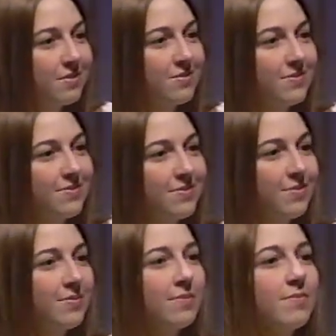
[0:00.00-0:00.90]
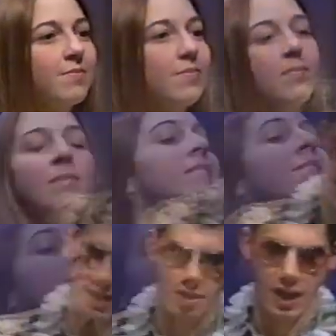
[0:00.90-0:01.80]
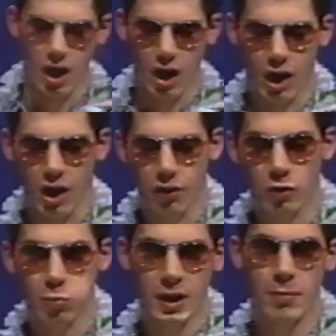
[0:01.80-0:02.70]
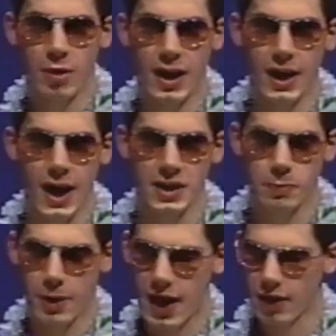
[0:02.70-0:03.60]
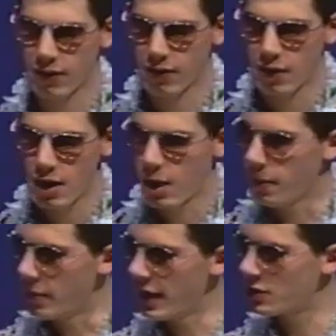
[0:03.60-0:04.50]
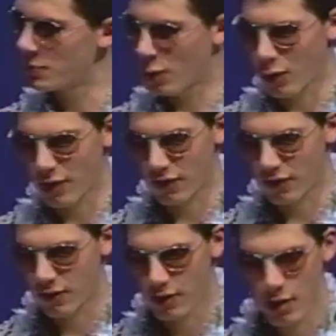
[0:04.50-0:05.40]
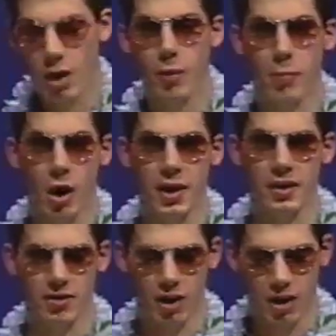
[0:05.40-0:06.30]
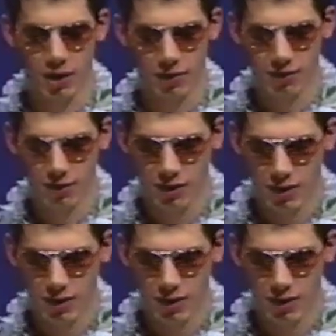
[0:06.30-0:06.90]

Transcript: five great categories today. They are spring break hotspots, beach sports, party songs,